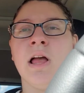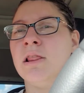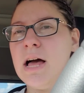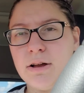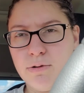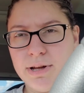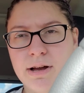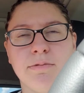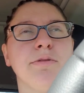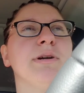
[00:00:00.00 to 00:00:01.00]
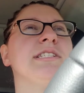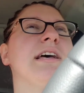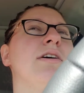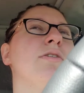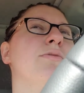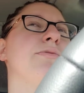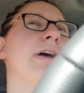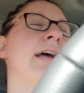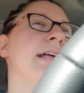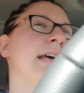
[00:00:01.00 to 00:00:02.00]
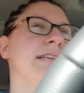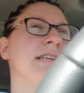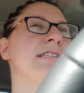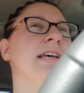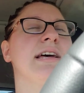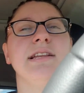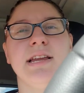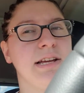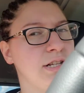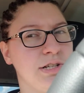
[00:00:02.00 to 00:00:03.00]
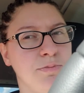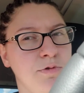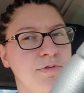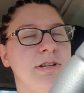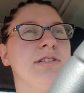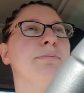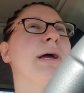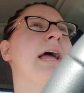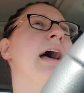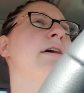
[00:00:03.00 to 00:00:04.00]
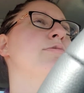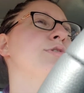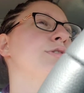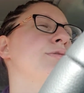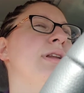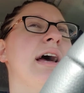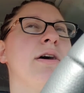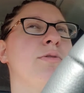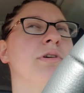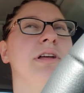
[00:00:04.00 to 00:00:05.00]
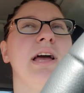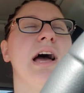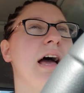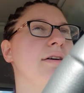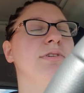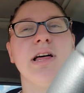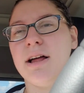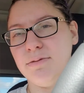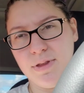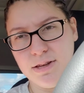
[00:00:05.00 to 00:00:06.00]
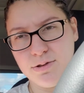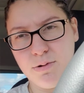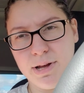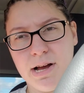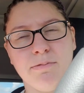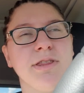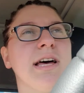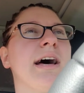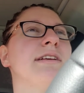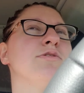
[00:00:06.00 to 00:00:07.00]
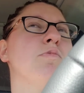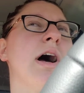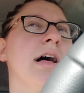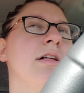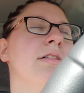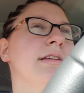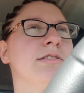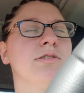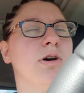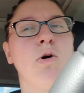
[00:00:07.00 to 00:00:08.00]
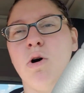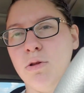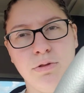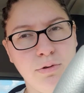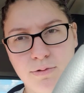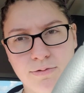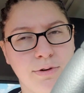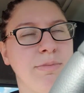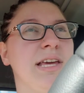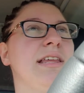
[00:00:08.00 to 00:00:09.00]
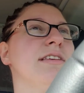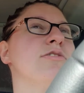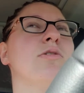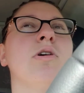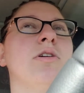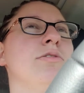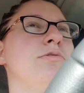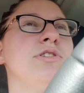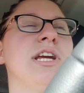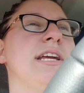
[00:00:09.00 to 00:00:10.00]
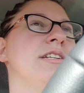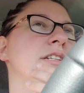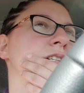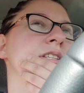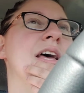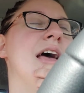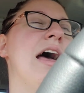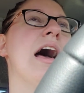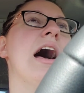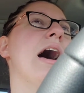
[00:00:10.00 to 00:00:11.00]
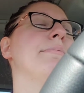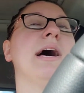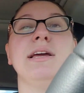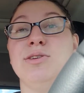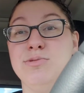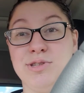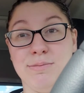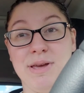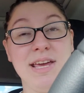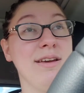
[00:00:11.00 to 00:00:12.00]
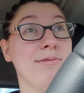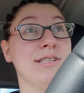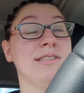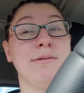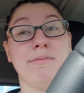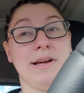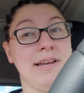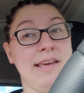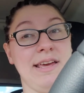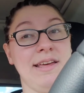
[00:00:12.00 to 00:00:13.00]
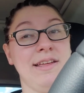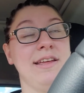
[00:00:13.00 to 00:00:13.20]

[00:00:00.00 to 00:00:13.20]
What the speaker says: lot going on with myself. And as I said, Nick just moved into my house. So now I have a lot of things going on with that as well. It's all new for me. These are all new changes. I'm not used to being with somebody